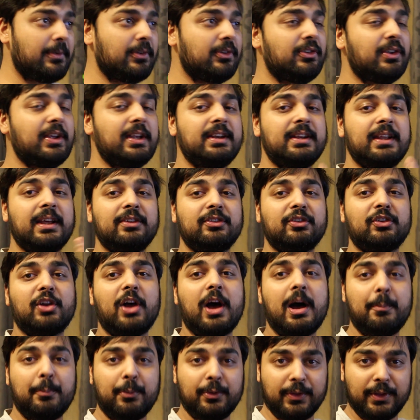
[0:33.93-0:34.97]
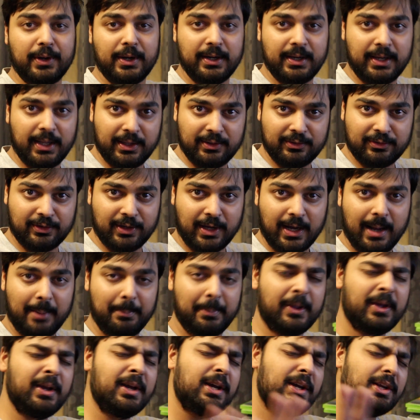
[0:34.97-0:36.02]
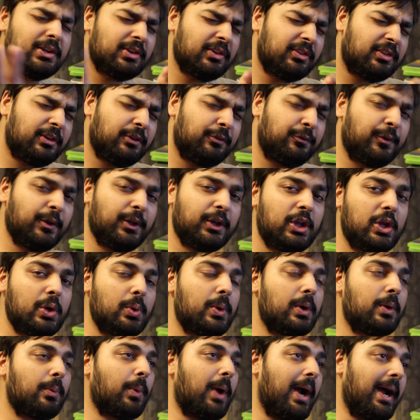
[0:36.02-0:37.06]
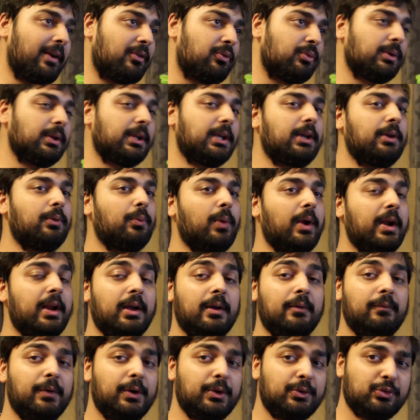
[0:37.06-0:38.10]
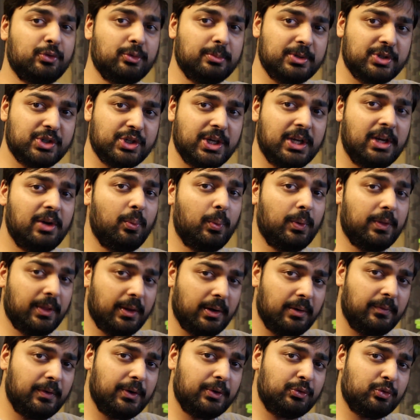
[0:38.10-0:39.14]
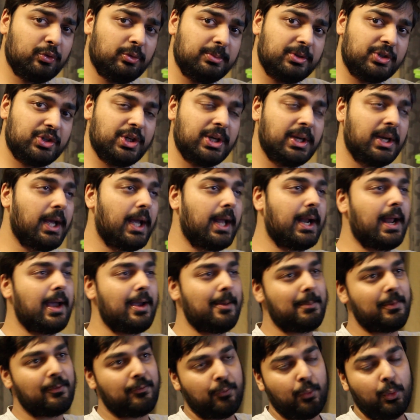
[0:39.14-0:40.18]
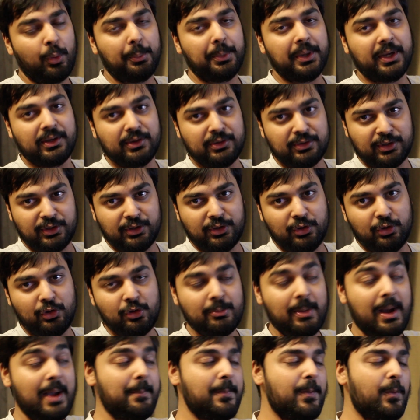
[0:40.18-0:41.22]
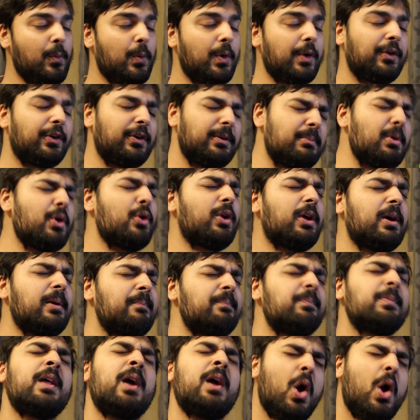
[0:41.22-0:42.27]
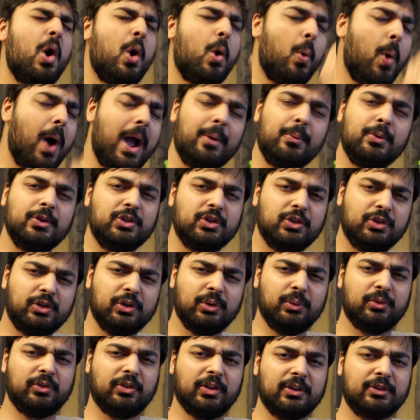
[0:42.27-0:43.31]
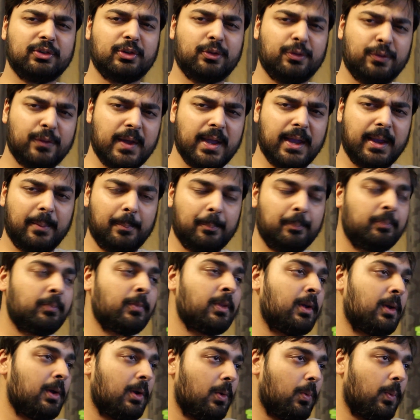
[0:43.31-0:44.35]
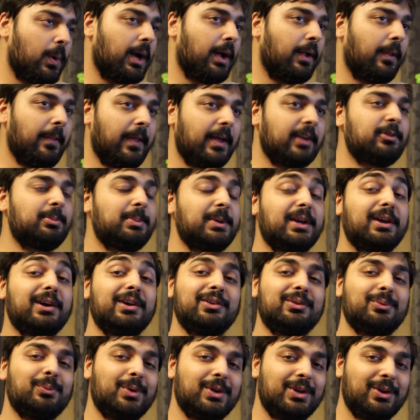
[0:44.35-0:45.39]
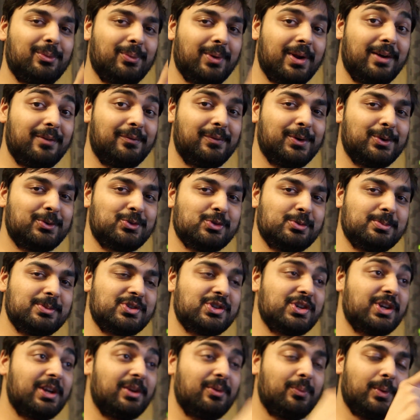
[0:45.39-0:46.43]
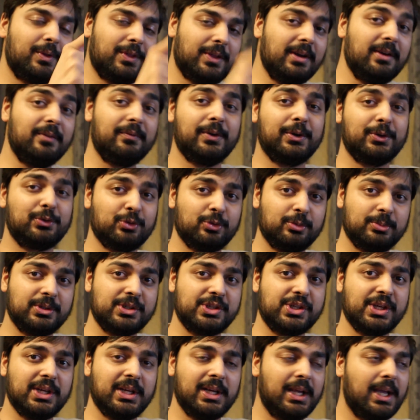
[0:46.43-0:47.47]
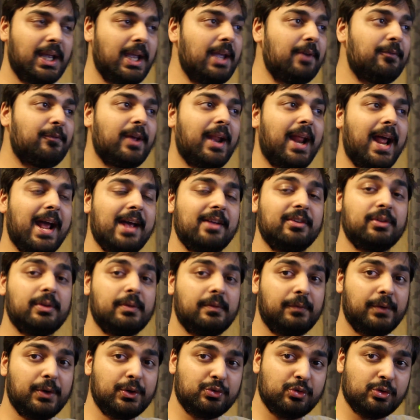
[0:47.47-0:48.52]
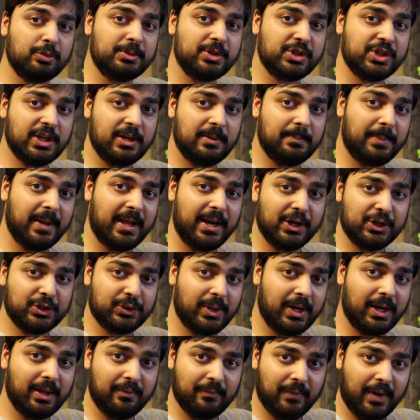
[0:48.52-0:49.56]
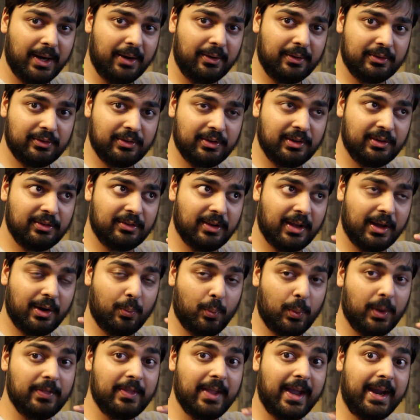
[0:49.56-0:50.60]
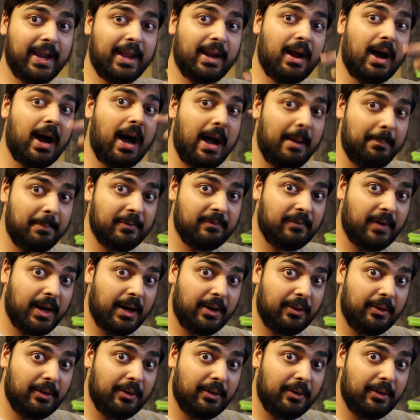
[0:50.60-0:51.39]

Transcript: This is a desktop within a desktop. Just to fill you in, we're actually running a virtual machine within a virtual machine, and before we continue, you might be wondering, Muta, why would you do such a thing? Well, that's because when you run a virtual machine within a virtual machine, if it has a virtual machine penetrating viruses, like one that can hop a